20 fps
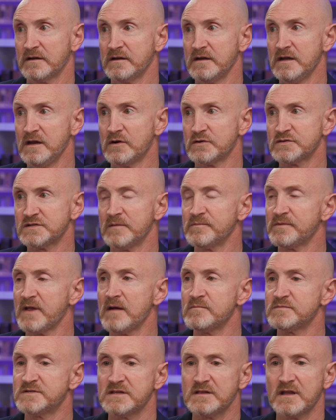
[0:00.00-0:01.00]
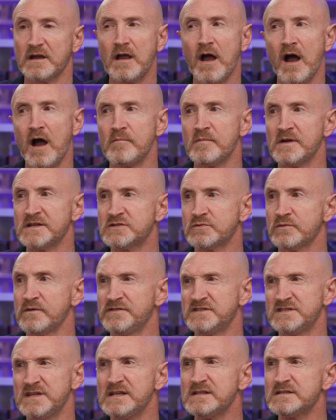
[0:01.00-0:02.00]
You know, sometimes in the comments,
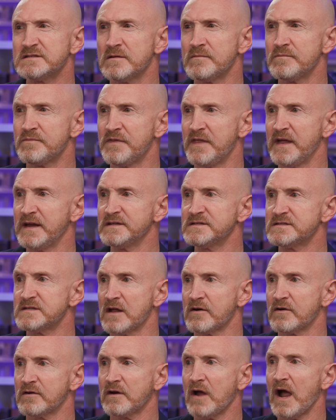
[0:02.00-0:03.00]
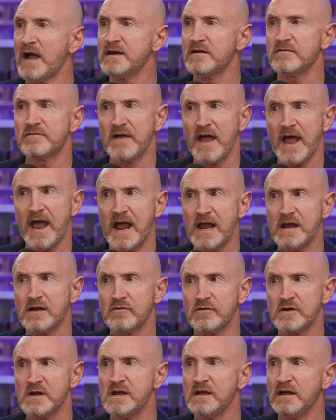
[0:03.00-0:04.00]
we've seen some things that are kind of
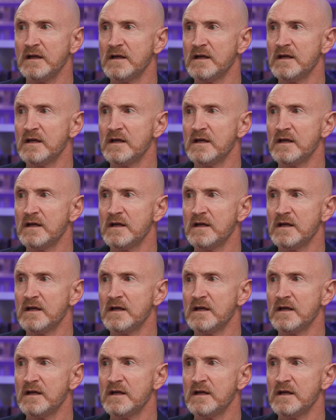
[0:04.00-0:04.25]
angry